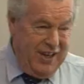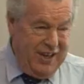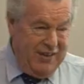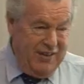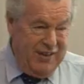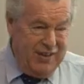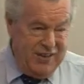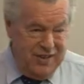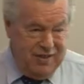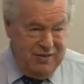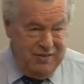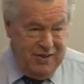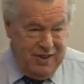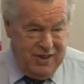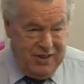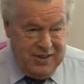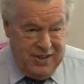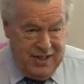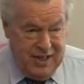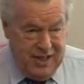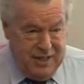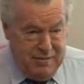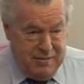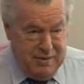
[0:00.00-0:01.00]
give it to them because
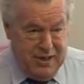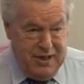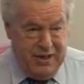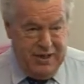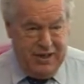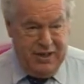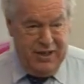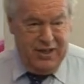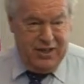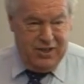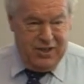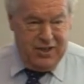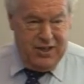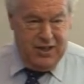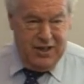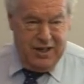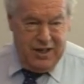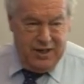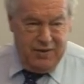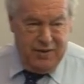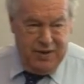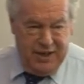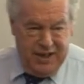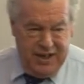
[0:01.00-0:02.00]
they get a migraine
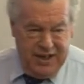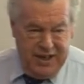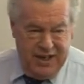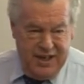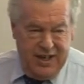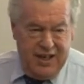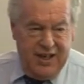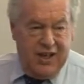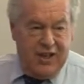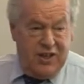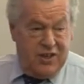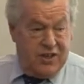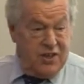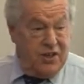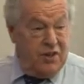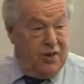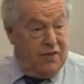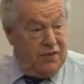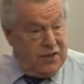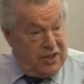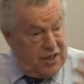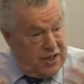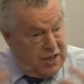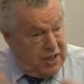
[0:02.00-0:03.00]
extremely quickly. So
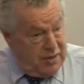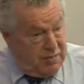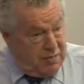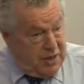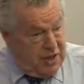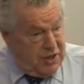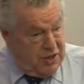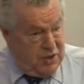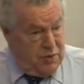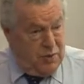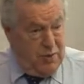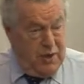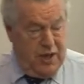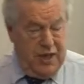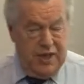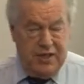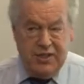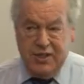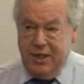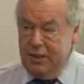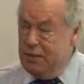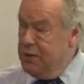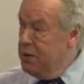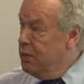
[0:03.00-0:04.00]
obviously the
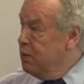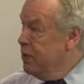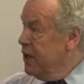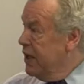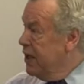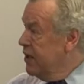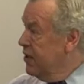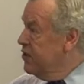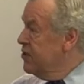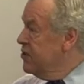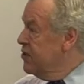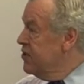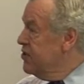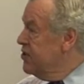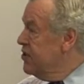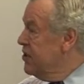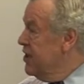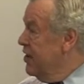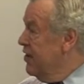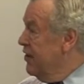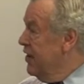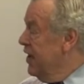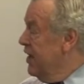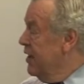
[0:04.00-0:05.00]
muscle-wise they would weaken to
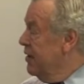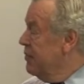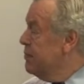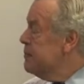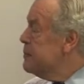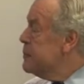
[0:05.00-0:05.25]
serine.